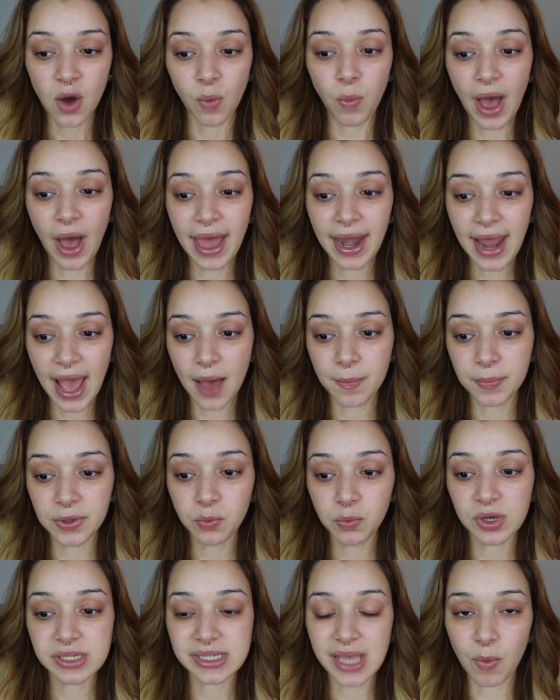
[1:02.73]
What had
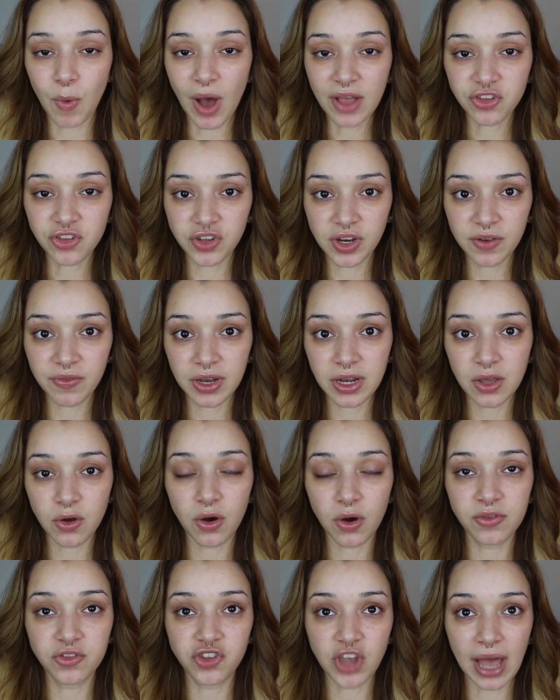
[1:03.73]
happened was I watched a
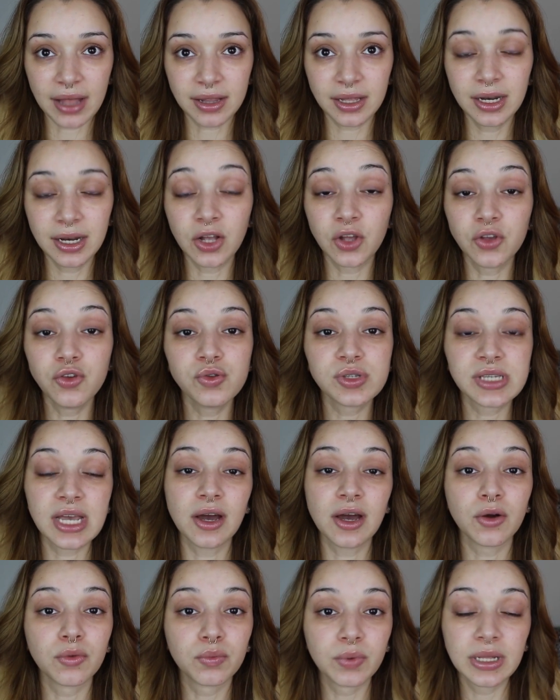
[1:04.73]
video of Jaclyn Hill
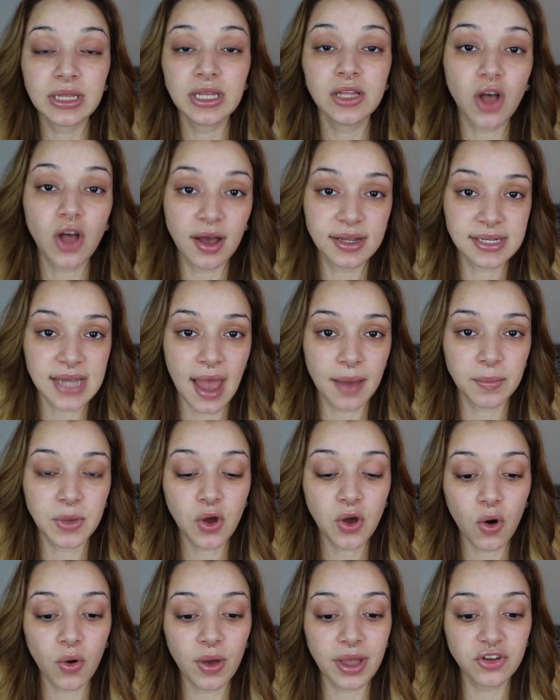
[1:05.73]
using it a really long time
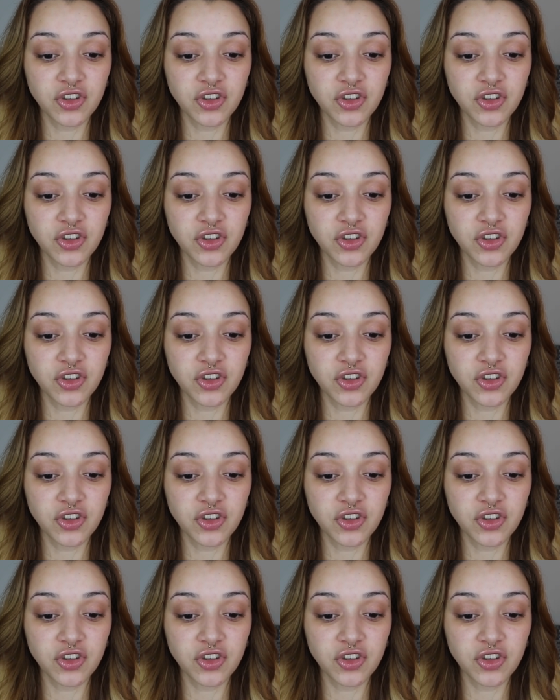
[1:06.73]
ago,